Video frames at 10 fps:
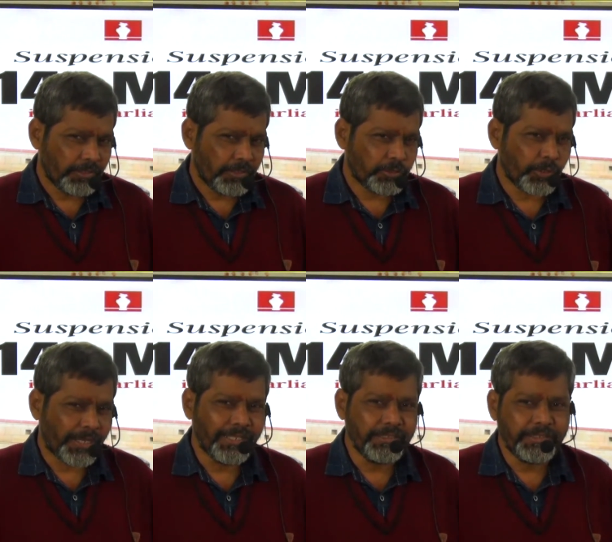So
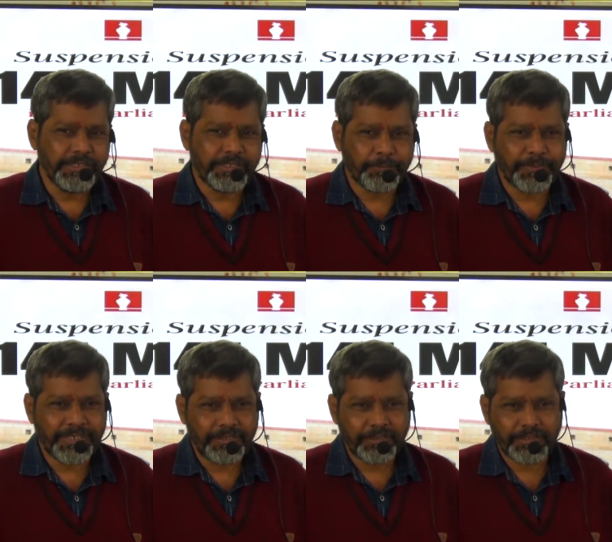healthy
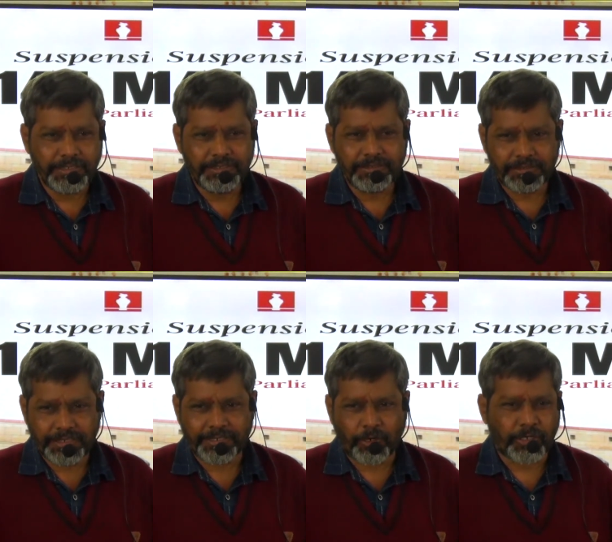debate is
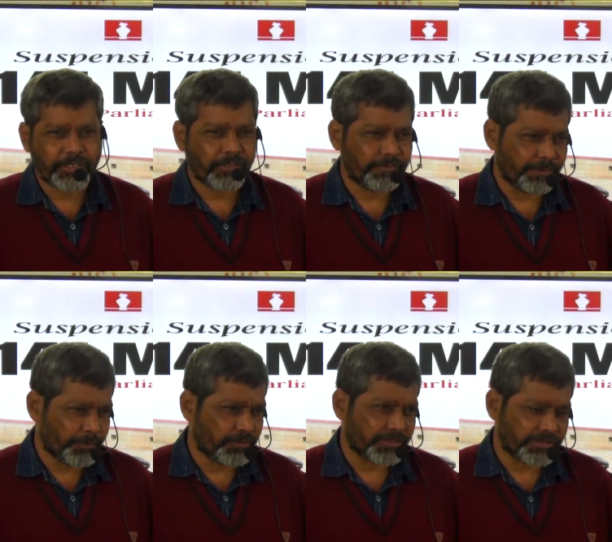an order of
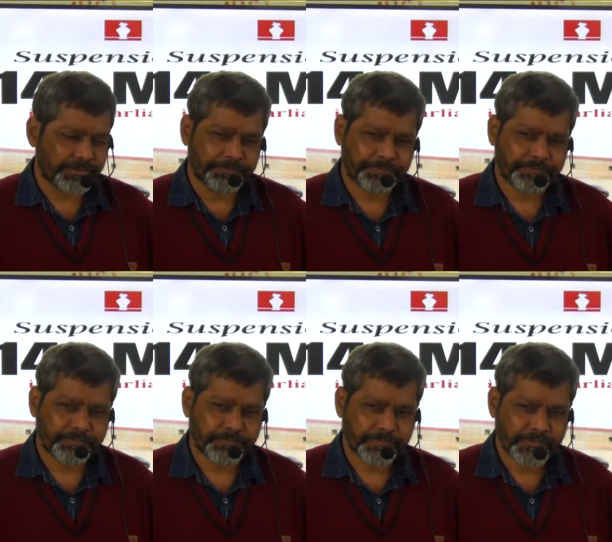democracy,
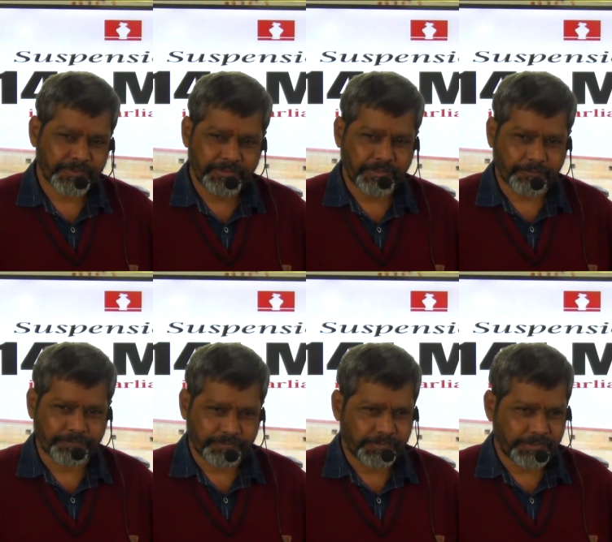right?
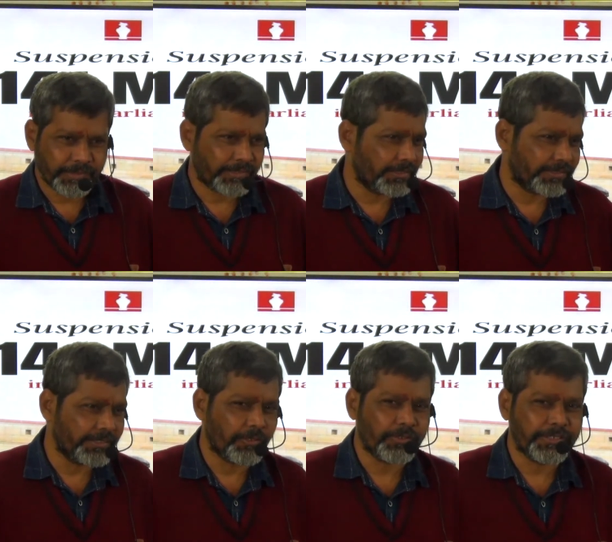As I
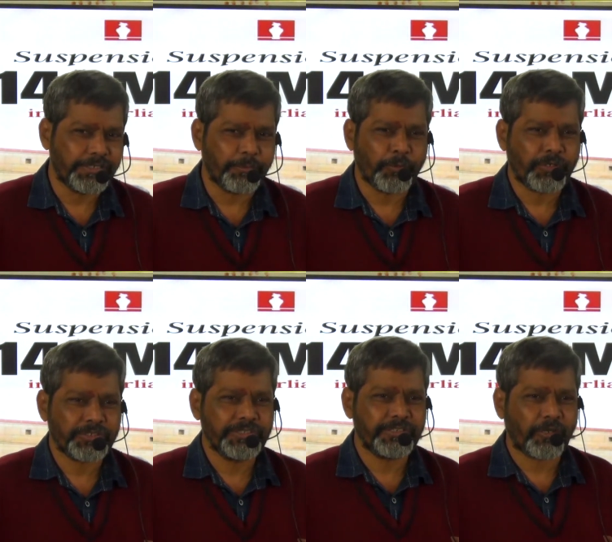said already,
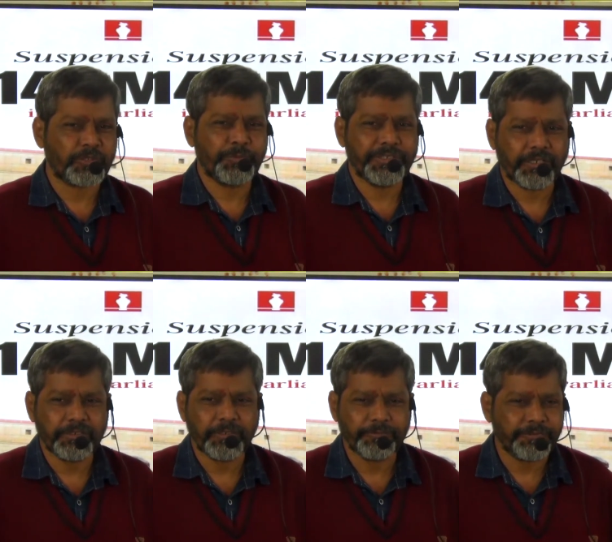democracy is an
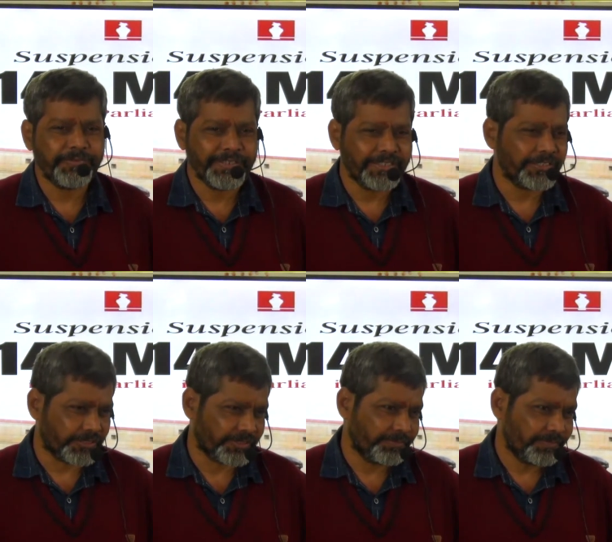hospitality of different
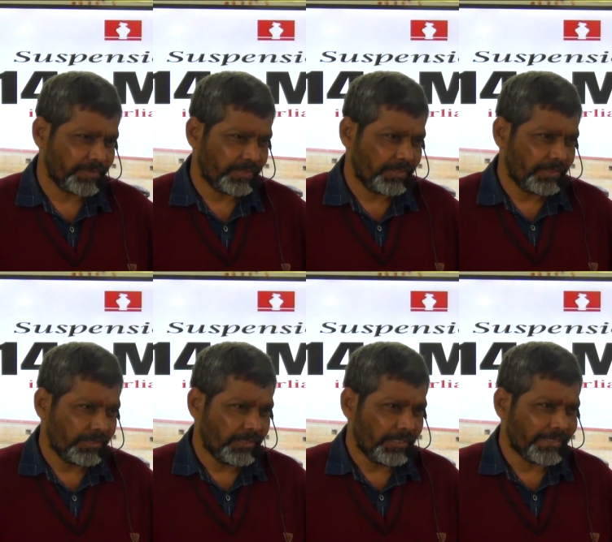interests.
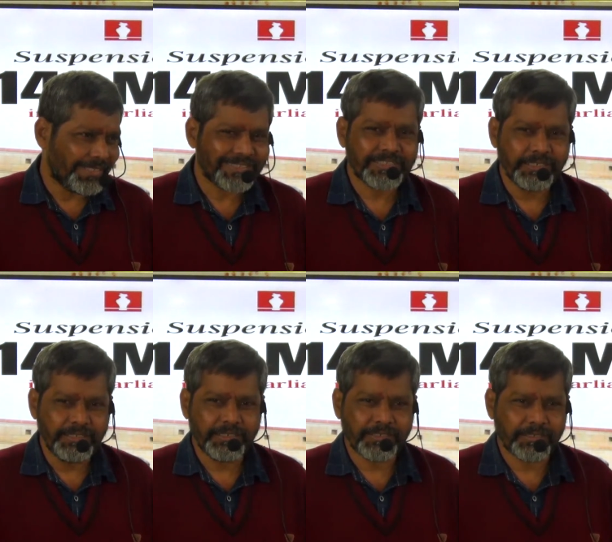
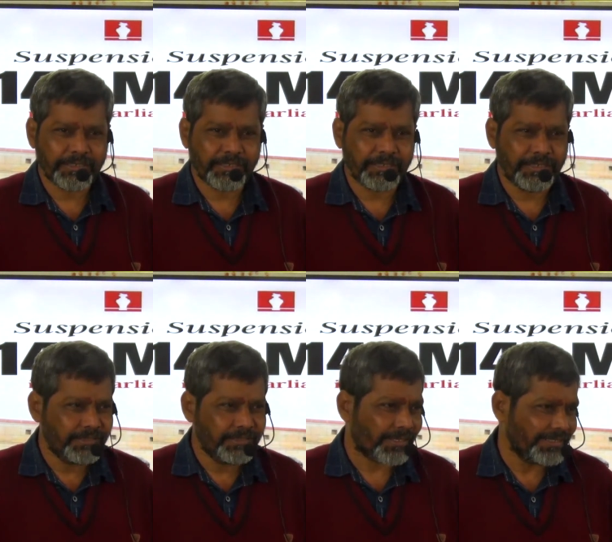Dissent
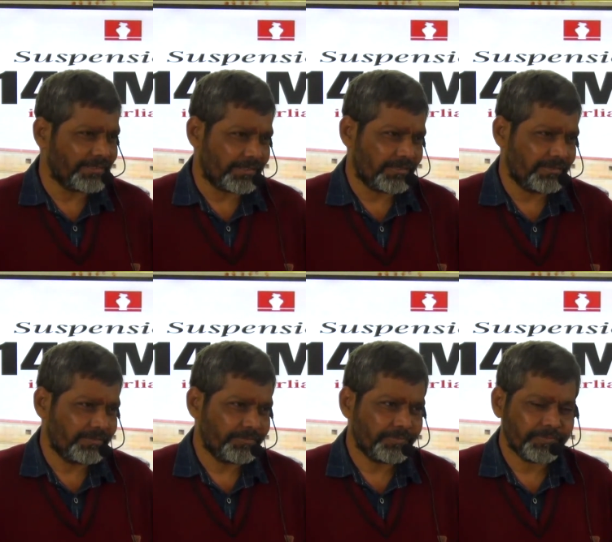is a right
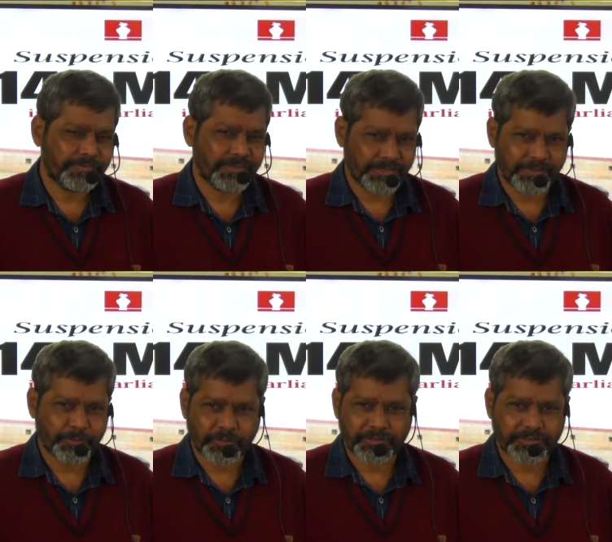in a
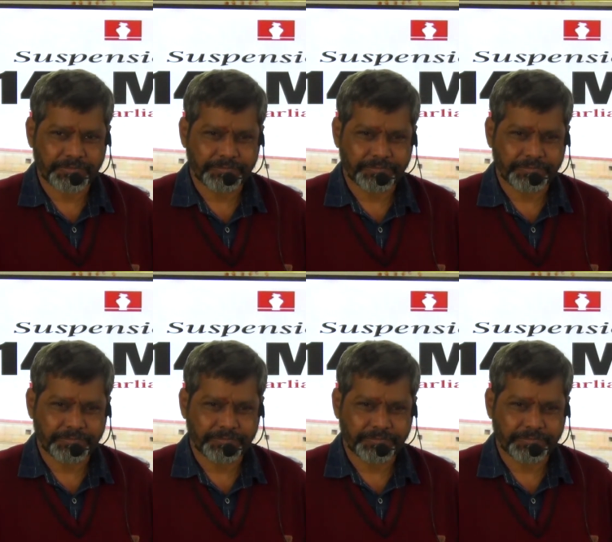democracy.